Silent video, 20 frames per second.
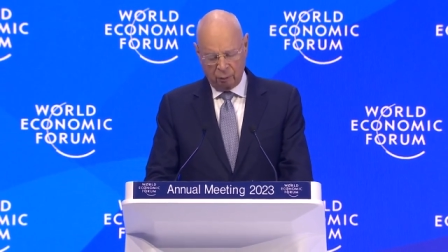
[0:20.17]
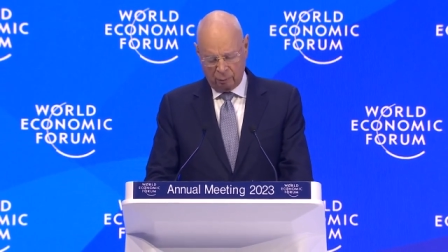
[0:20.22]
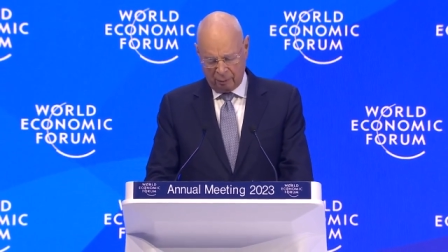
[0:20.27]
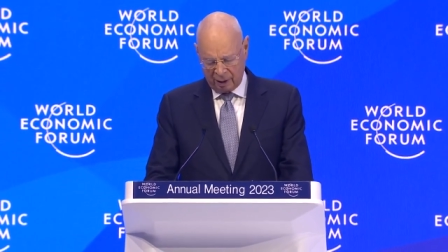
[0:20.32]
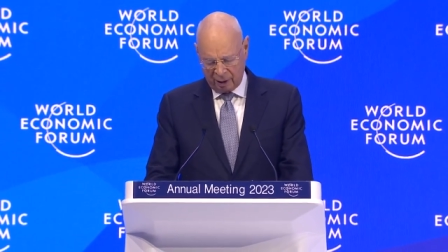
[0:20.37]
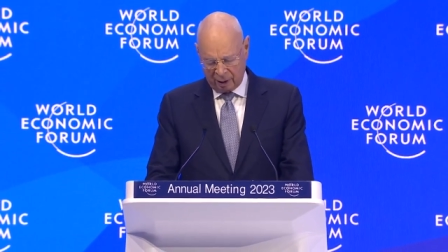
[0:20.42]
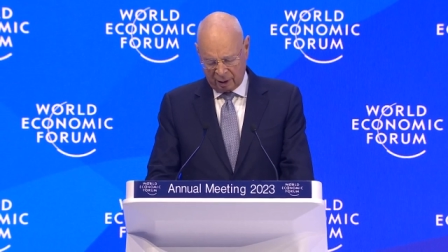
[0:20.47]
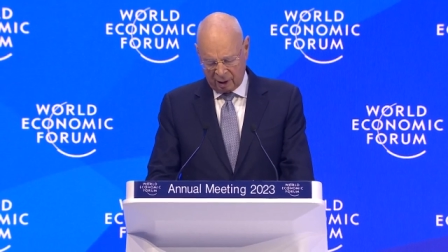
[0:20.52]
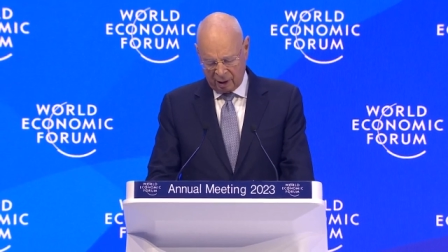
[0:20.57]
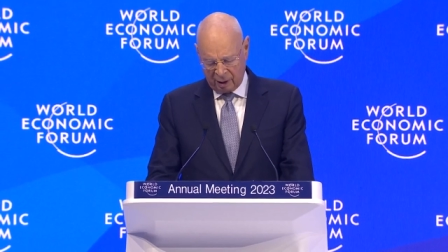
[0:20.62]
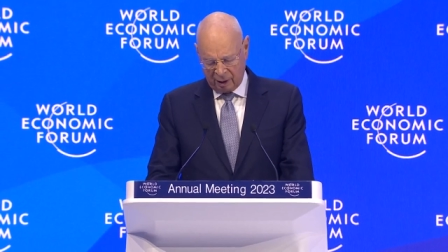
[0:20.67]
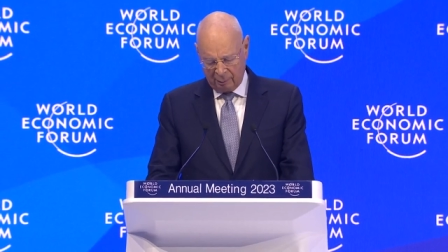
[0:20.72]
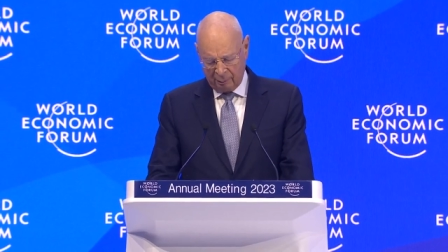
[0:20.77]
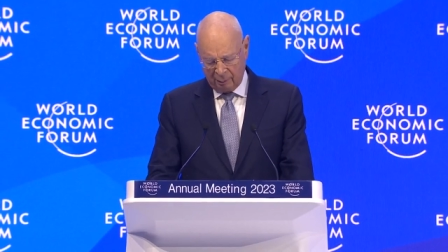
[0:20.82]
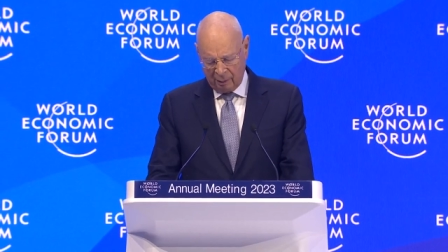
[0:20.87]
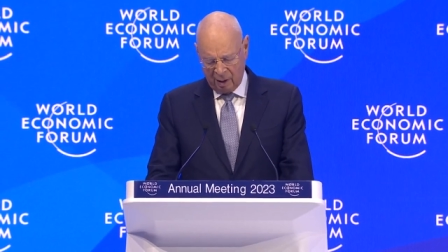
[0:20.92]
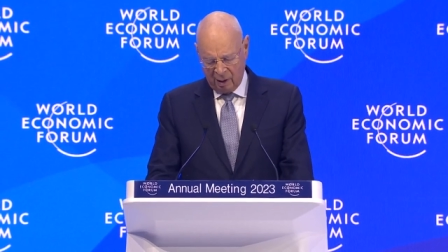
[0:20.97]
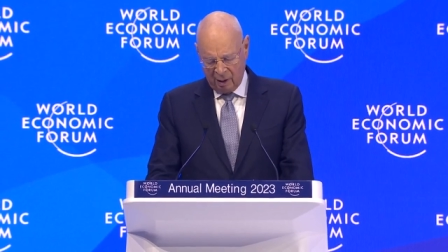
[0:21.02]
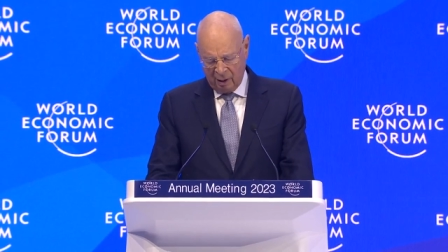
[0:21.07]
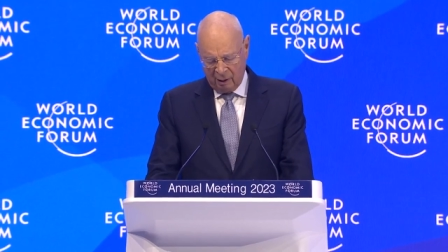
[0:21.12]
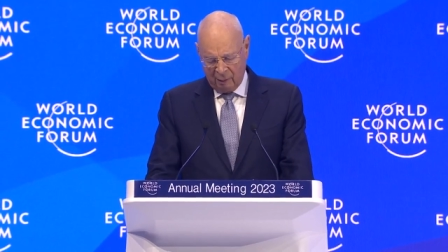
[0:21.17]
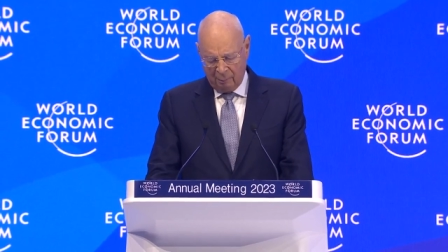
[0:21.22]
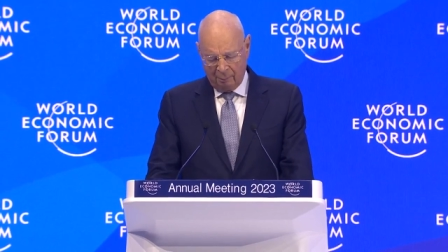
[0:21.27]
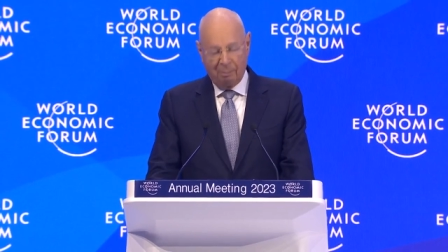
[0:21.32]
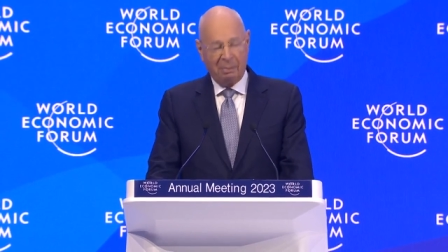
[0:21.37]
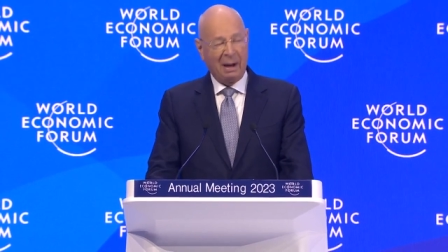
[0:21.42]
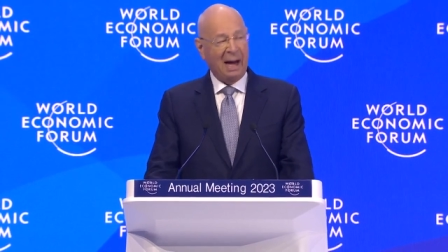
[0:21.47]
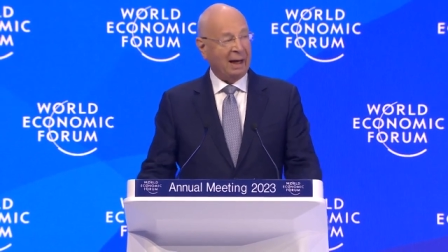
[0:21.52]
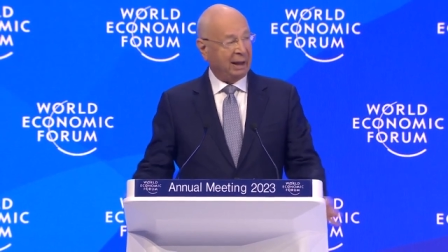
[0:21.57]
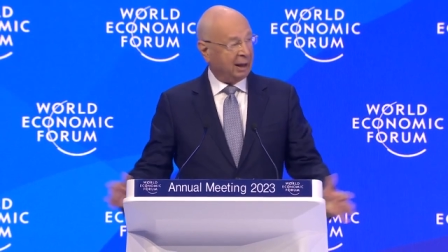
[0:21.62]
to welcome
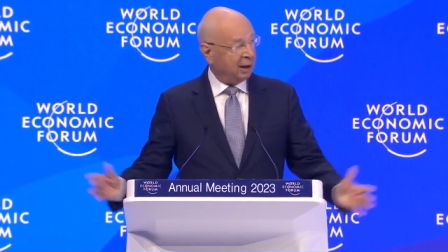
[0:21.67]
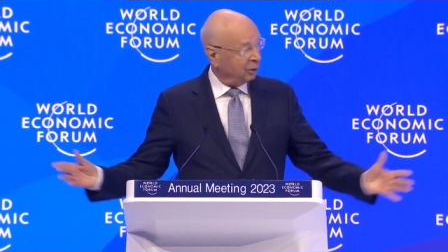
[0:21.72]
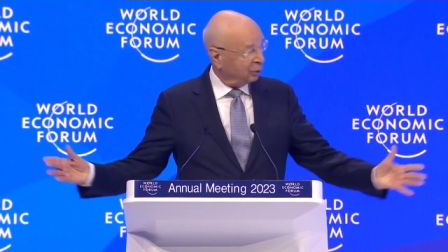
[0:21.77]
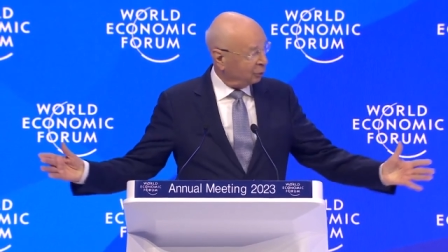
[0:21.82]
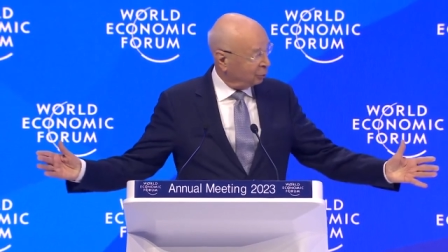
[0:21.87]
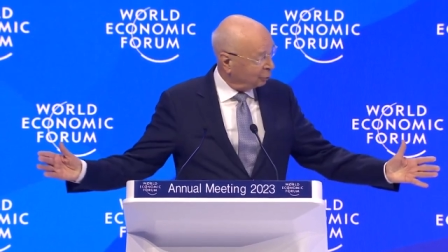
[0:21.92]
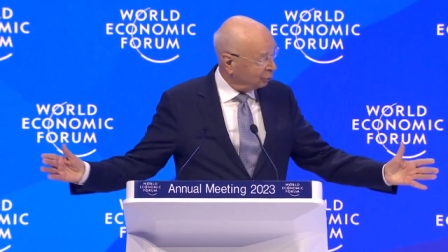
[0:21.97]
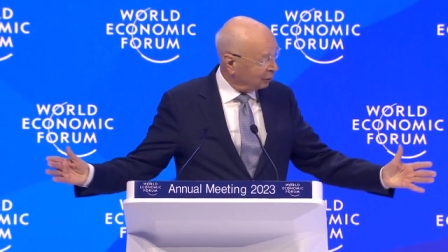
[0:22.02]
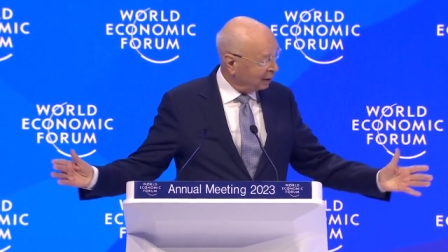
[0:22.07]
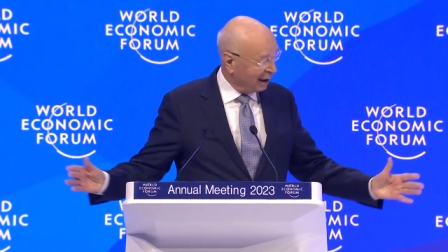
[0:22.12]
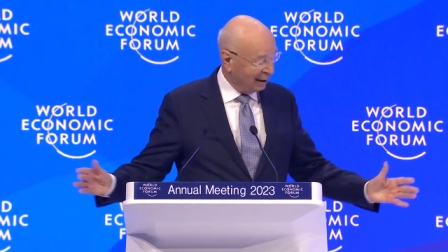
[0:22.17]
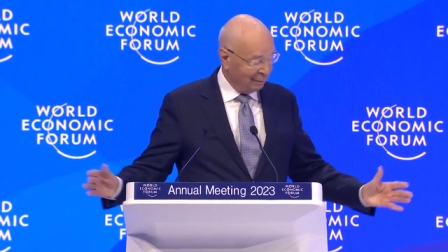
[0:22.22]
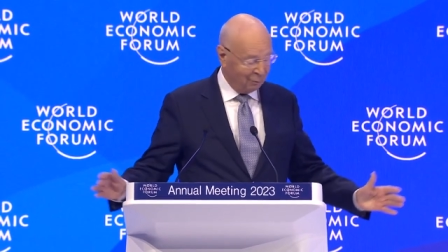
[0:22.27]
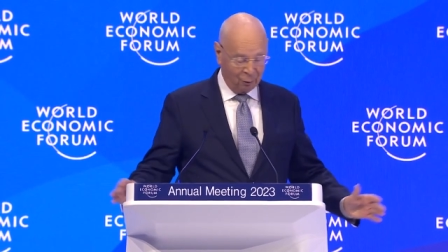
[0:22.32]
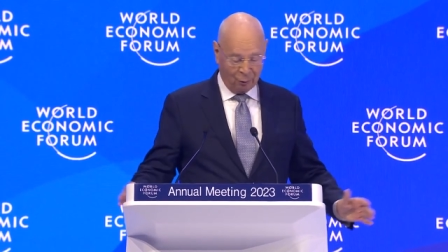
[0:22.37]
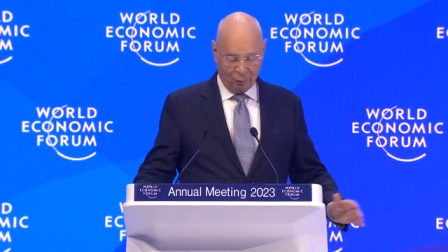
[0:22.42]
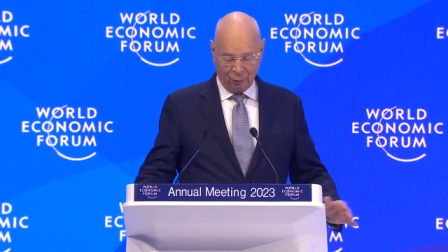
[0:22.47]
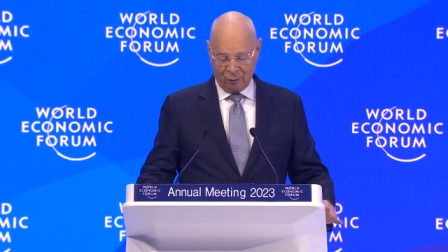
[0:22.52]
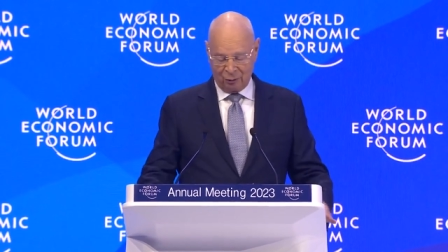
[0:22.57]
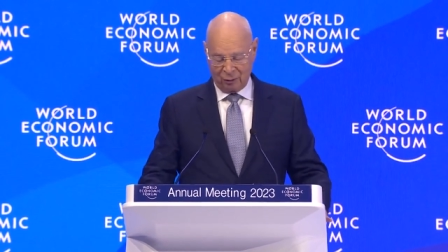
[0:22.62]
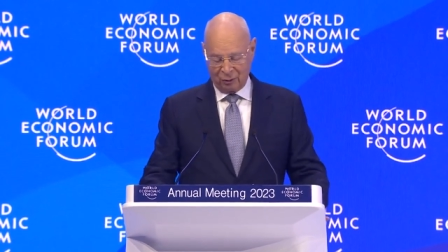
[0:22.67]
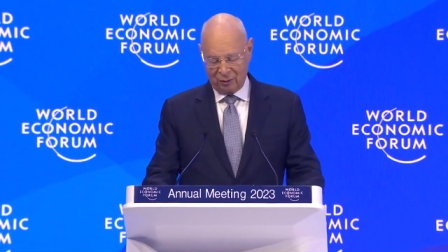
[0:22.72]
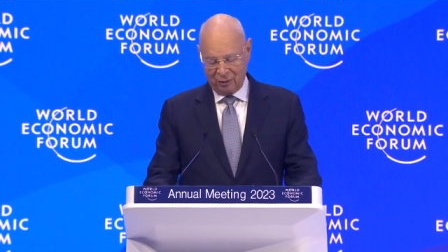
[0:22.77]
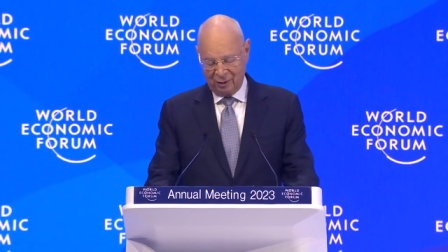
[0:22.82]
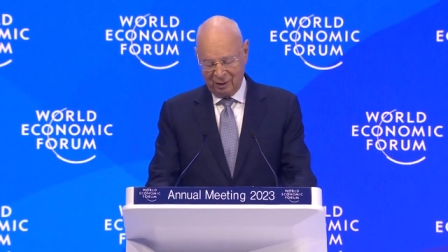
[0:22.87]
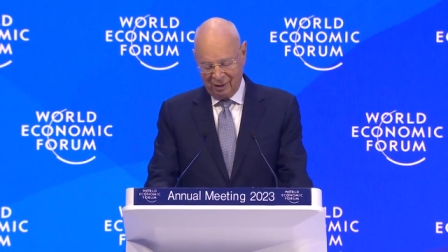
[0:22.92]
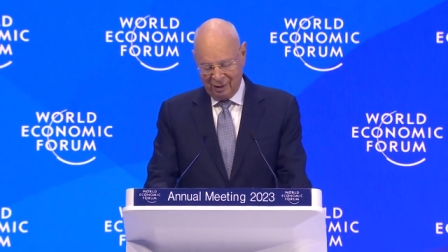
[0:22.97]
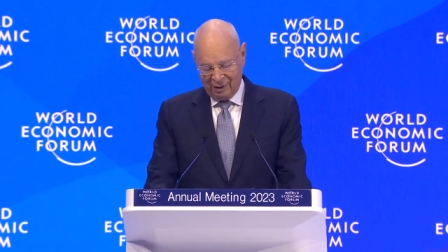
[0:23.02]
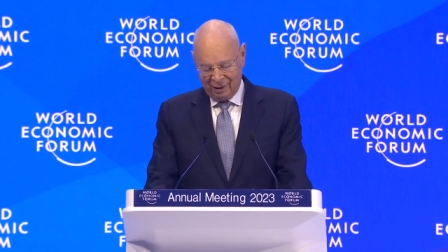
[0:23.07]
back to Davos